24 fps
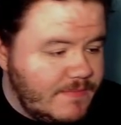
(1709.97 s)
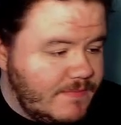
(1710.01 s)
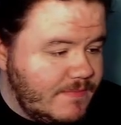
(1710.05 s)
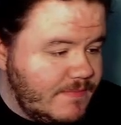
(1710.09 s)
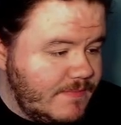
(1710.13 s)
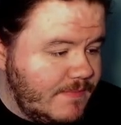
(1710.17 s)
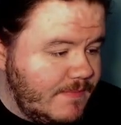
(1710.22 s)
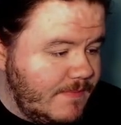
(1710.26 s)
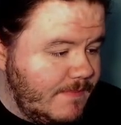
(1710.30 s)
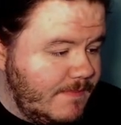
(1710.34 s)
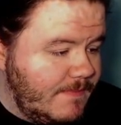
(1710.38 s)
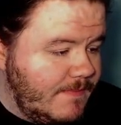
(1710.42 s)

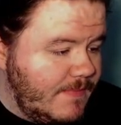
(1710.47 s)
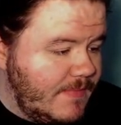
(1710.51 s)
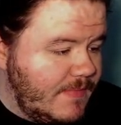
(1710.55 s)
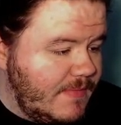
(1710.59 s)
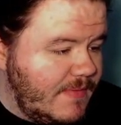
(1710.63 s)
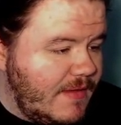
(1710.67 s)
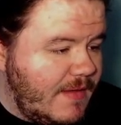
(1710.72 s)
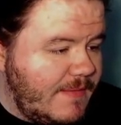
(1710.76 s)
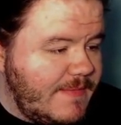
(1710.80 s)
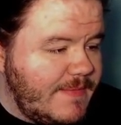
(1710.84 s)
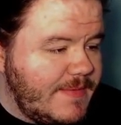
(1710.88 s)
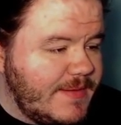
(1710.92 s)
Oh,
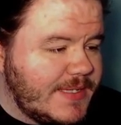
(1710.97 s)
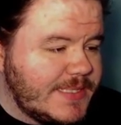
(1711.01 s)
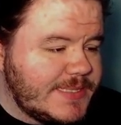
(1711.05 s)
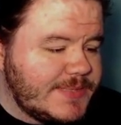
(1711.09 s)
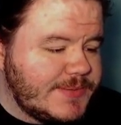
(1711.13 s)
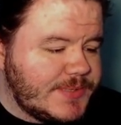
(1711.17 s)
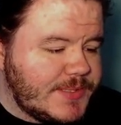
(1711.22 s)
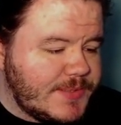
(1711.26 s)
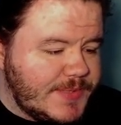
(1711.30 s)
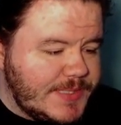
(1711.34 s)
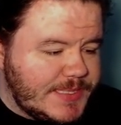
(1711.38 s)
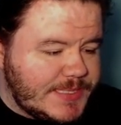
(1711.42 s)
maybe because it
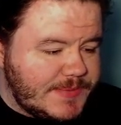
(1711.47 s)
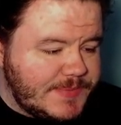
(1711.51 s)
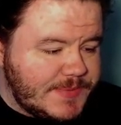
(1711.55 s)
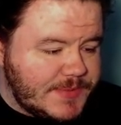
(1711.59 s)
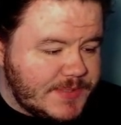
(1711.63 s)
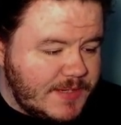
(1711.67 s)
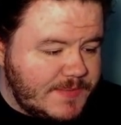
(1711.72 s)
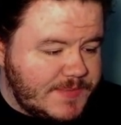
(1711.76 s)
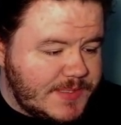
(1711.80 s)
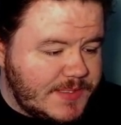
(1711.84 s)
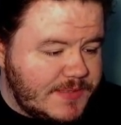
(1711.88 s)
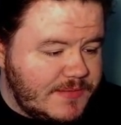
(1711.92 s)
was a
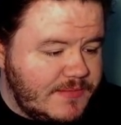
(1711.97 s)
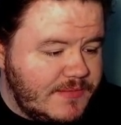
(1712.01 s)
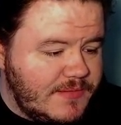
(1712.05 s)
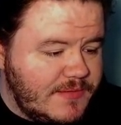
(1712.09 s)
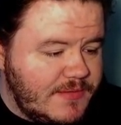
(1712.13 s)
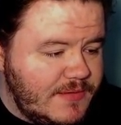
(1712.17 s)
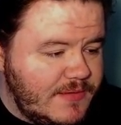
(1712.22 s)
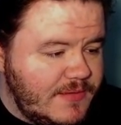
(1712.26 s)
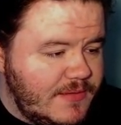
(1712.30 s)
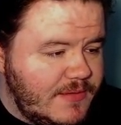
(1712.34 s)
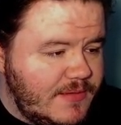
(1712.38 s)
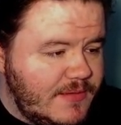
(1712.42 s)
resubscription.
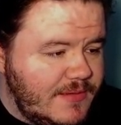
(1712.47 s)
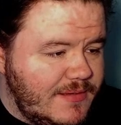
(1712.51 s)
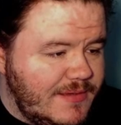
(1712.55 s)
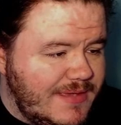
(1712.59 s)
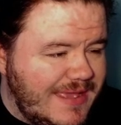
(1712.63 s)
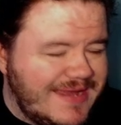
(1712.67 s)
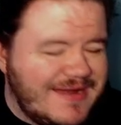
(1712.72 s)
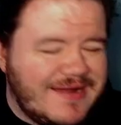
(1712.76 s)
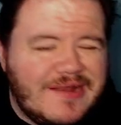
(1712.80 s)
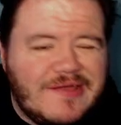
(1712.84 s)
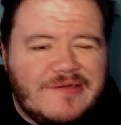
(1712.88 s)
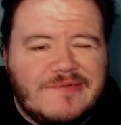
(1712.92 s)

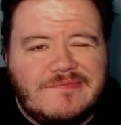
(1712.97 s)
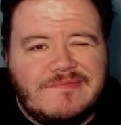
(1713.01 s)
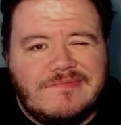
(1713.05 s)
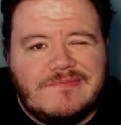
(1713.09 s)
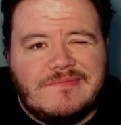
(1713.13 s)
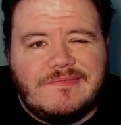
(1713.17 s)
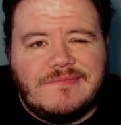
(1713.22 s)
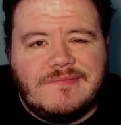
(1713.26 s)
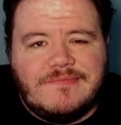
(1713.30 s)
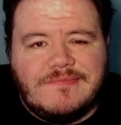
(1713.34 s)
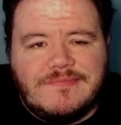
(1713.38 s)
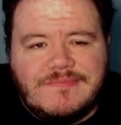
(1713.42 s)
I don't know.
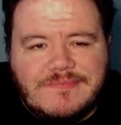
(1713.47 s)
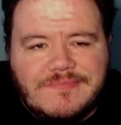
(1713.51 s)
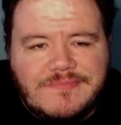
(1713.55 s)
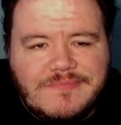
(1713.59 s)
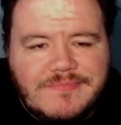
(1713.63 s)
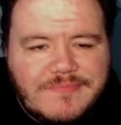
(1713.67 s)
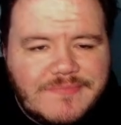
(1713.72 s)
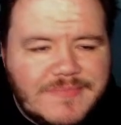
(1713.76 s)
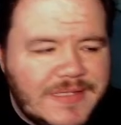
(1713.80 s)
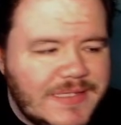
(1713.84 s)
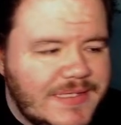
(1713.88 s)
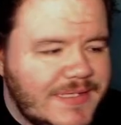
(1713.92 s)

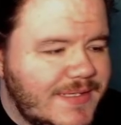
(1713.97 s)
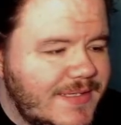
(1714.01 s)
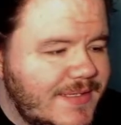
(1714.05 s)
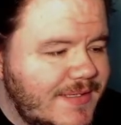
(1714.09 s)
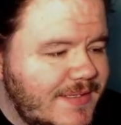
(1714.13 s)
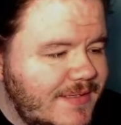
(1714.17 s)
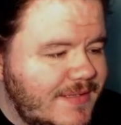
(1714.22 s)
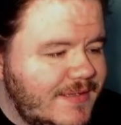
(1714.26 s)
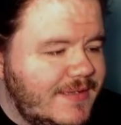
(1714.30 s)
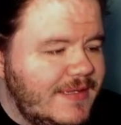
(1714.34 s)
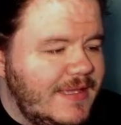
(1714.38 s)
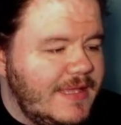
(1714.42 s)

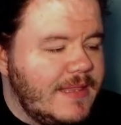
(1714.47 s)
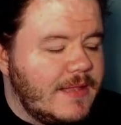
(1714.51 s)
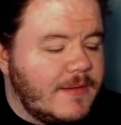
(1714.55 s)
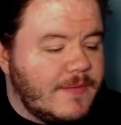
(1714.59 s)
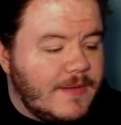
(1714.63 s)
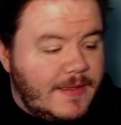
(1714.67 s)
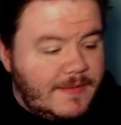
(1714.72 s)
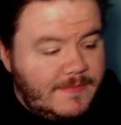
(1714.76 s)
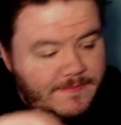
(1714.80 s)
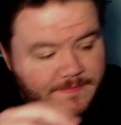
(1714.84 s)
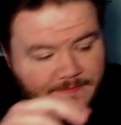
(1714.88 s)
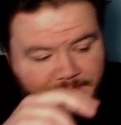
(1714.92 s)
Either
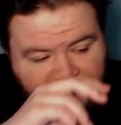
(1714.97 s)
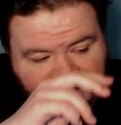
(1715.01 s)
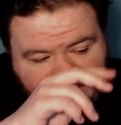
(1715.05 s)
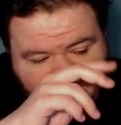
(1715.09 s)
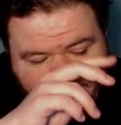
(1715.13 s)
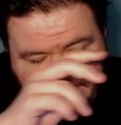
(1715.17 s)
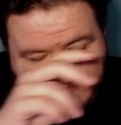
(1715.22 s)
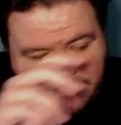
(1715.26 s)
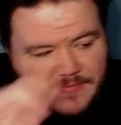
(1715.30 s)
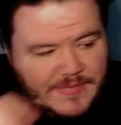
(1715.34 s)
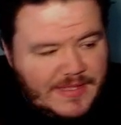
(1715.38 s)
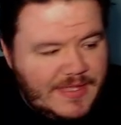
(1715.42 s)
way,
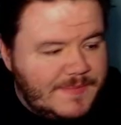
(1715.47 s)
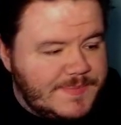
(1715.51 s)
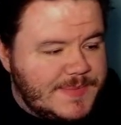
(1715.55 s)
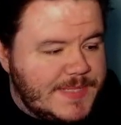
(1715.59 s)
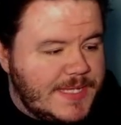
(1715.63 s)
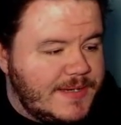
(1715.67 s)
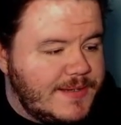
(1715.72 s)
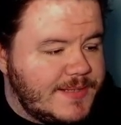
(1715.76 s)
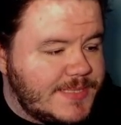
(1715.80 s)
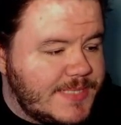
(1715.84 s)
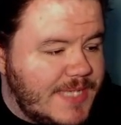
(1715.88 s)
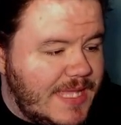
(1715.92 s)
my
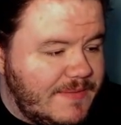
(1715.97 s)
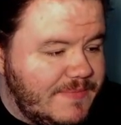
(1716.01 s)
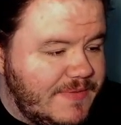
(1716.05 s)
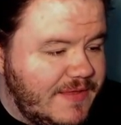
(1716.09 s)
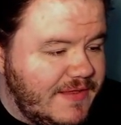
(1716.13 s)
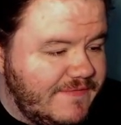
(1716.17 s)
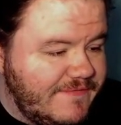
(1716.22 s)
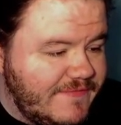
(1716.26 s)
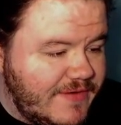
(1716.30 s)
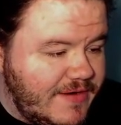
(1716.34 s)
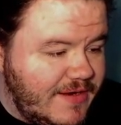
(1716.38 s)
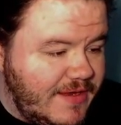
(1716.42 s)
updater is not
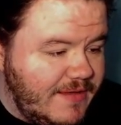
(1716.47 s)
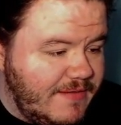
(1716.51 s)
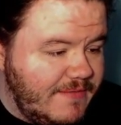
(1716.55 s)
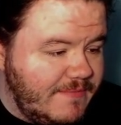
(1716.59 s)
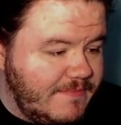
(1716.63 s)
being very